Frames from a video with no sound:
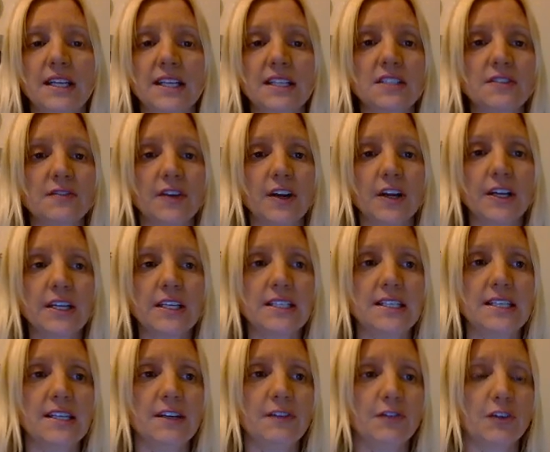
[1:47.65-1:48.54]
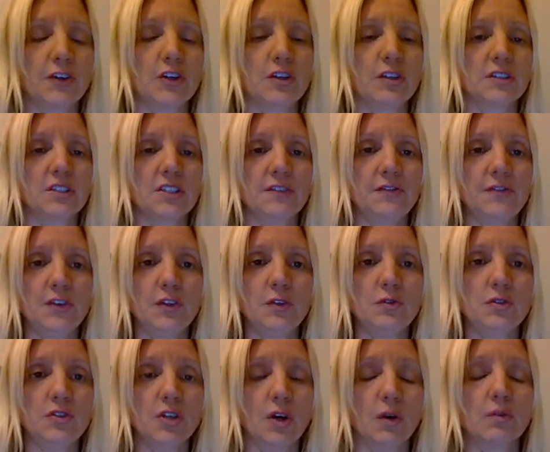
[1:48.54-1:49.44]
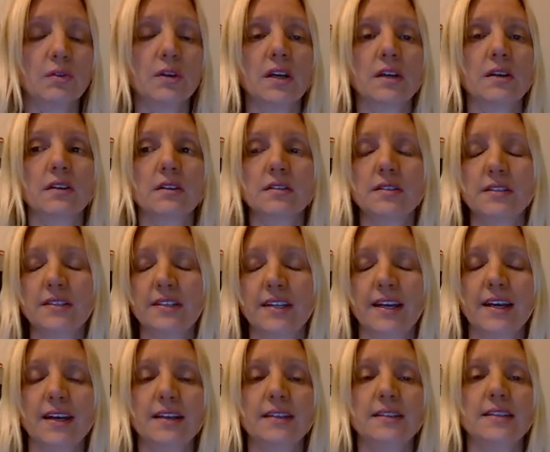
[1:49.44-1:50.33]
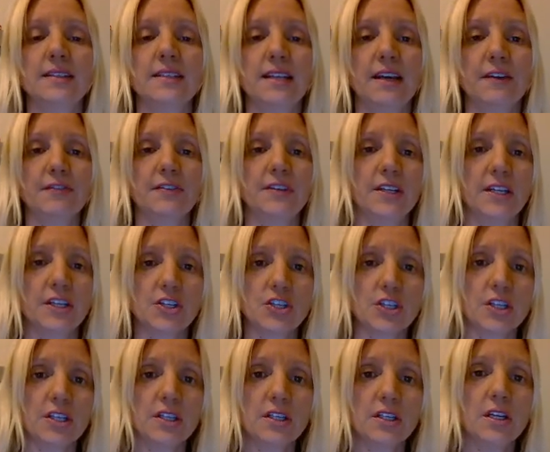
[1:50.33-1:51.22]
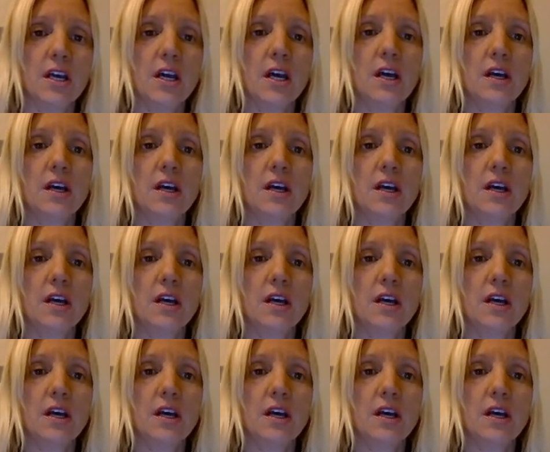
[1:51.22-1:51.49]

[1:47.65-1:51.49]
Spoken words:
It's very difficult if you don't understand the definition.